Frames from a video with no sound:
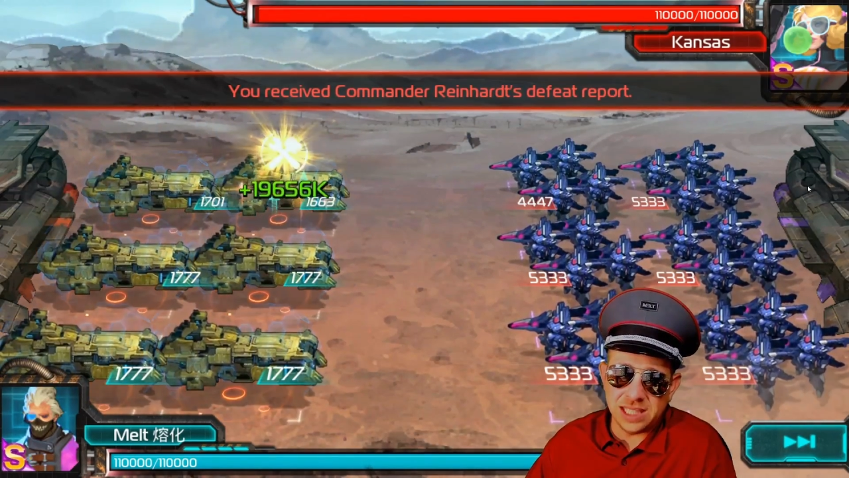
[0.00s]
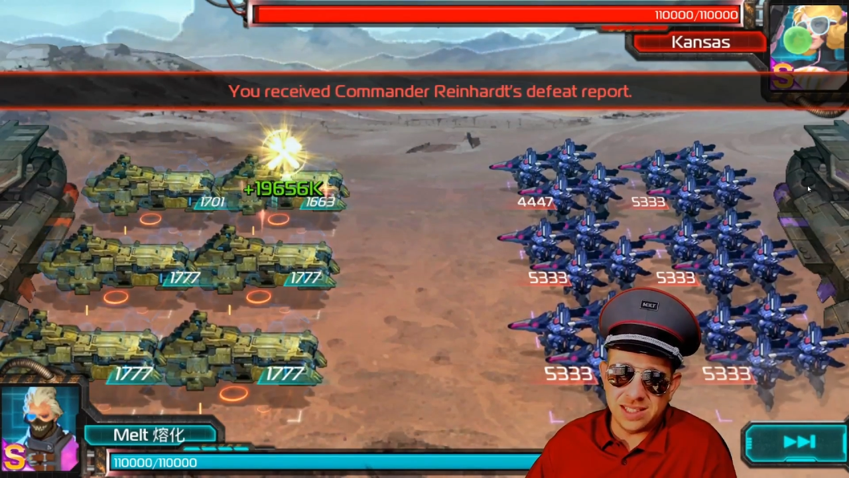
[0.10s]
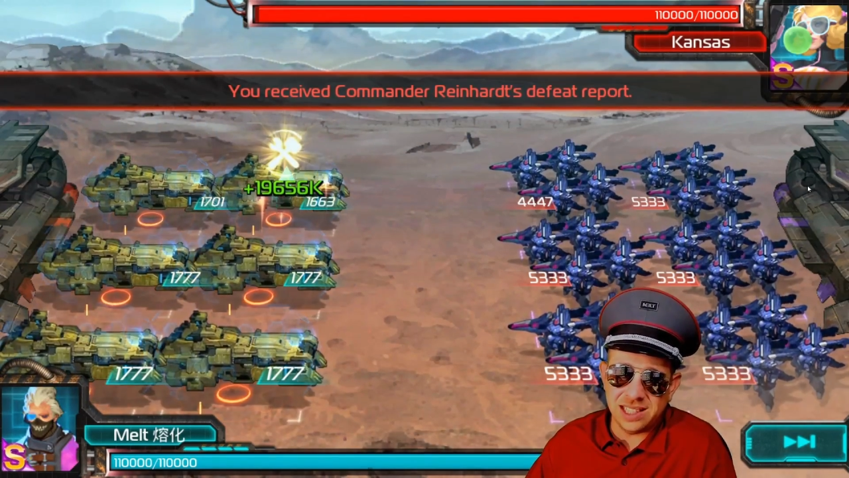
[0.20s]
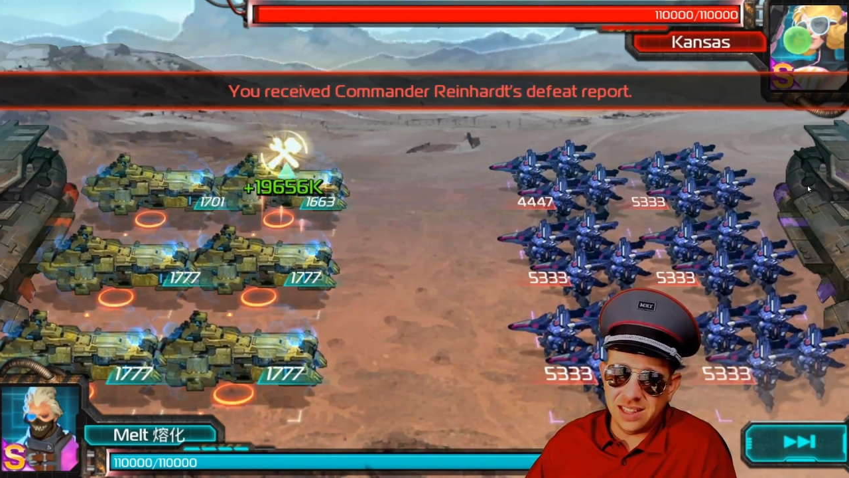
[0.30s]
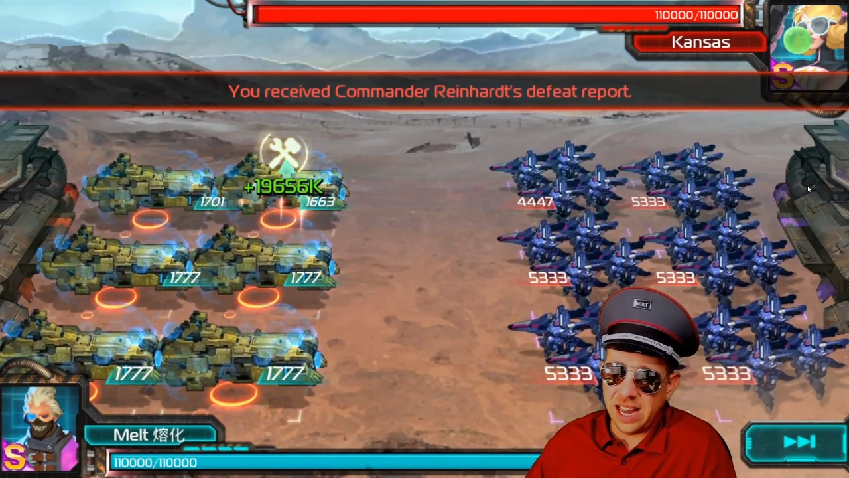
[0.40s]
That's
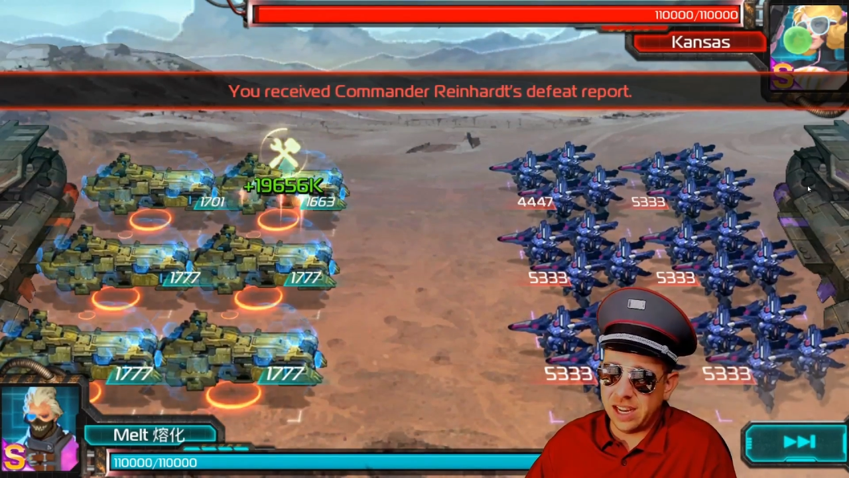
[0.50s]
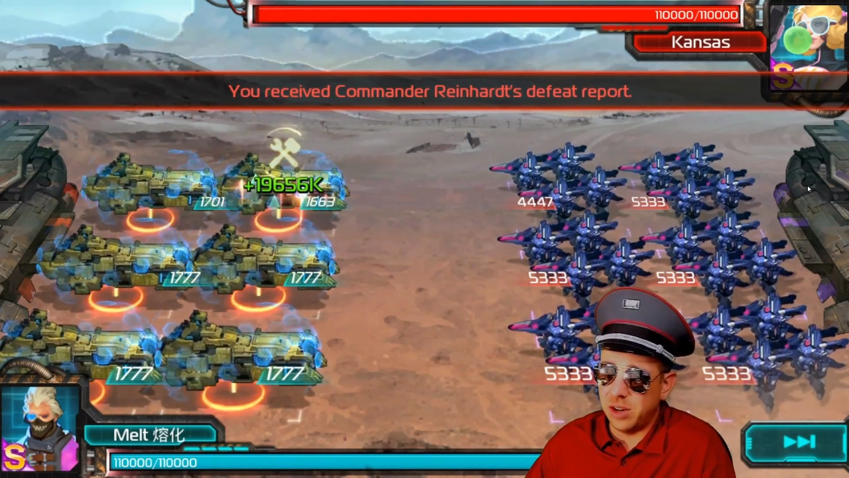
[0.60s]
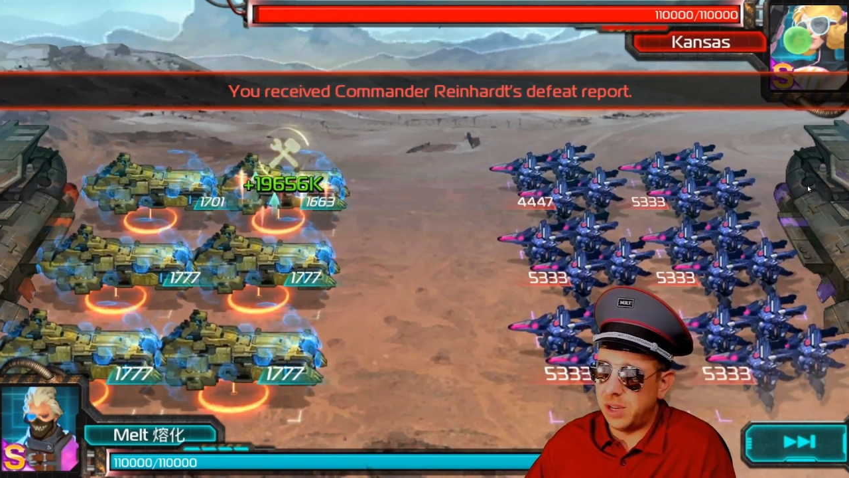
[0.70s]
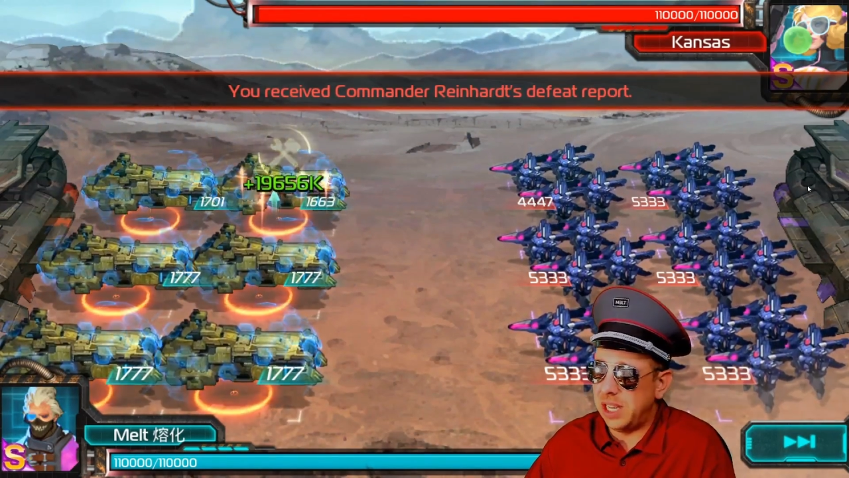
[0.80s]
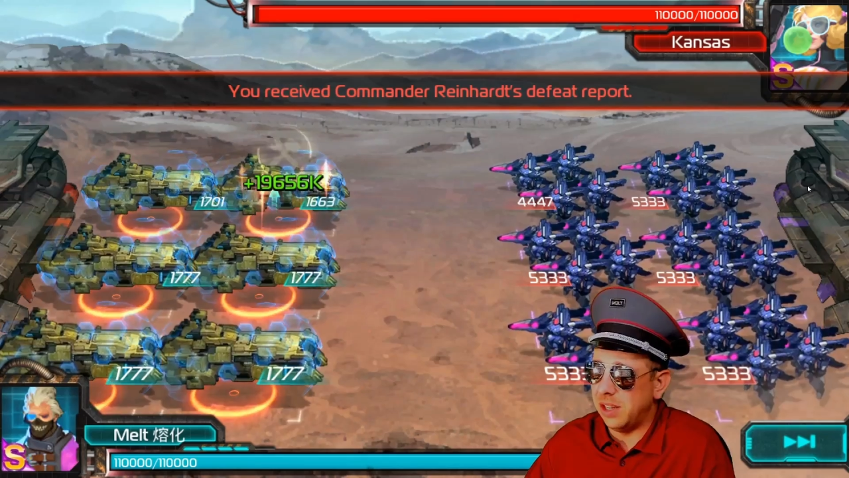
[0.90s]
the
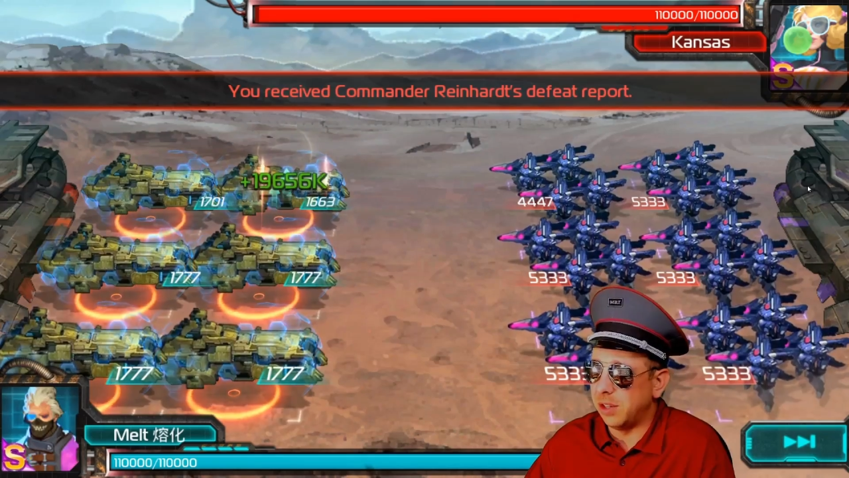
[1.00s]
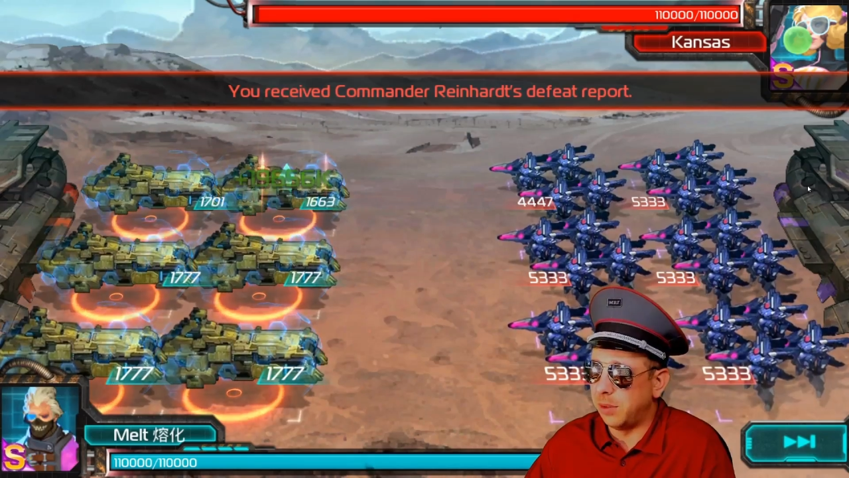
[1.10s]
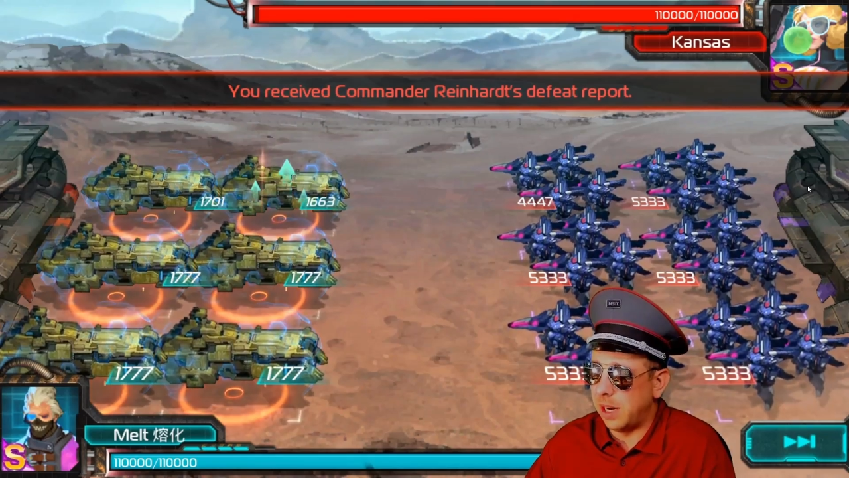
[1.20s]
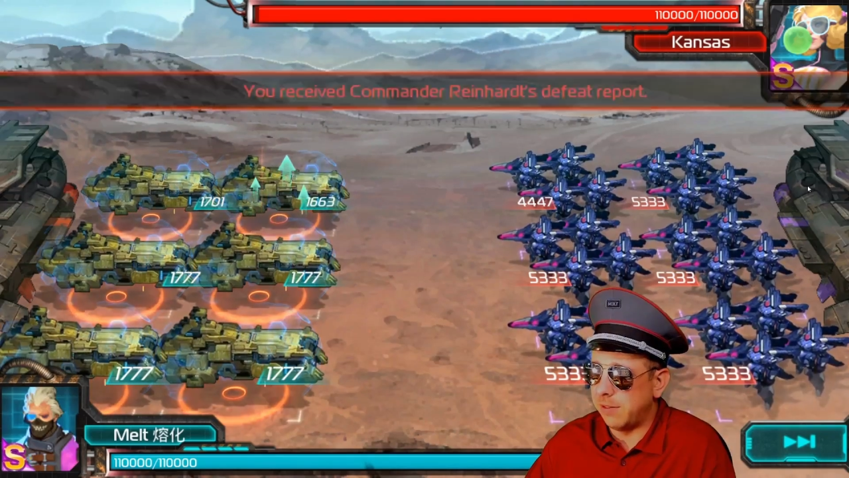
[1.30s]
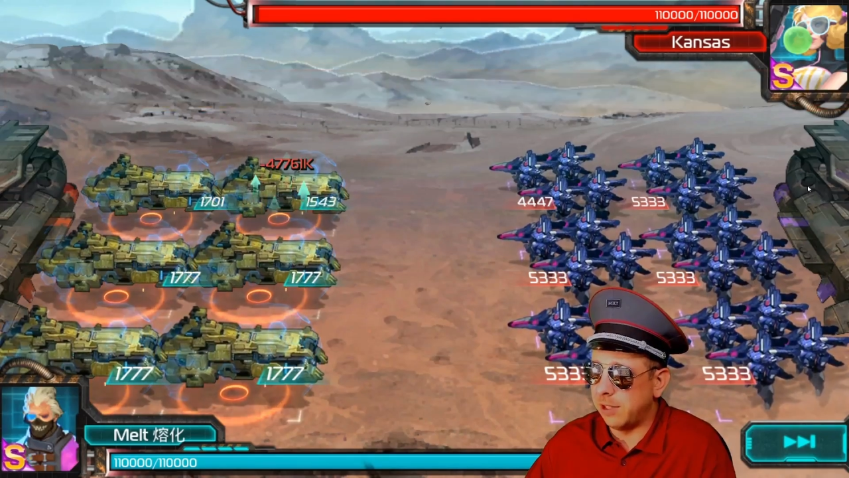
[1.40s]
Echo heal or
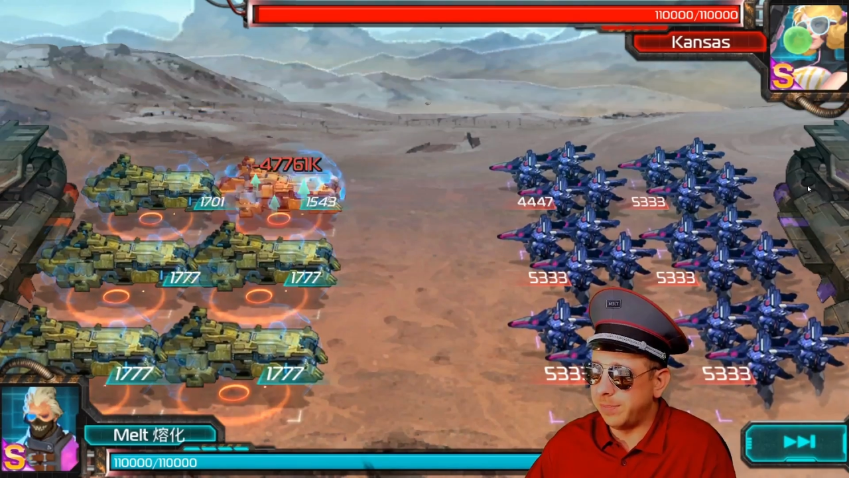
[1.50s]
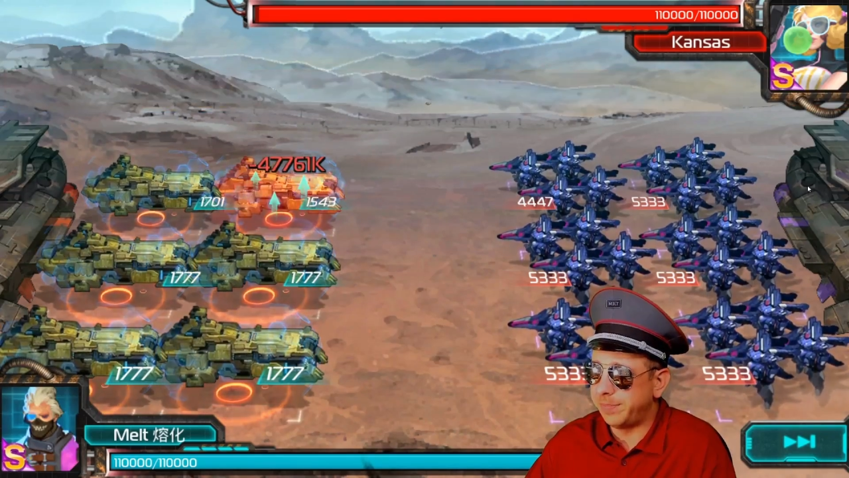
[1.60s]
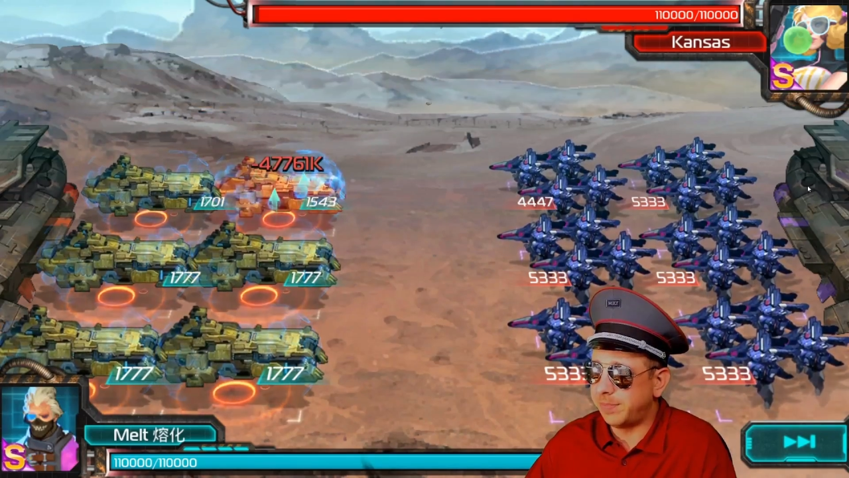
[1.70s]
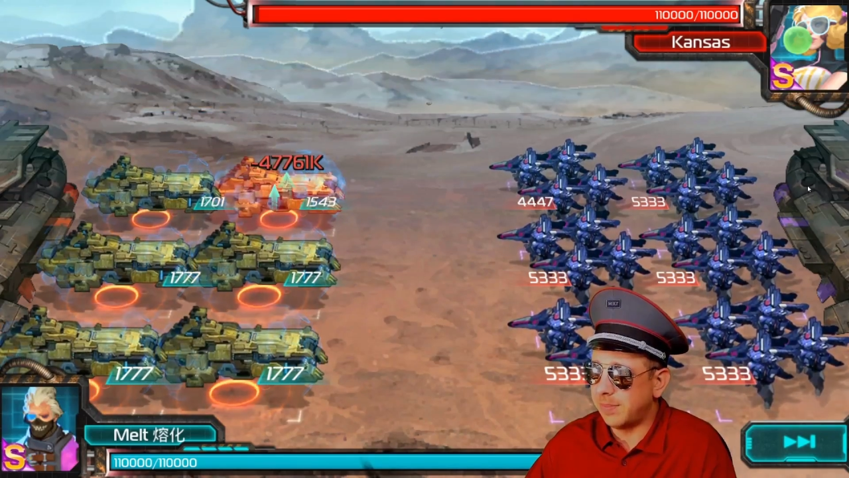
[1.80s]
whatever.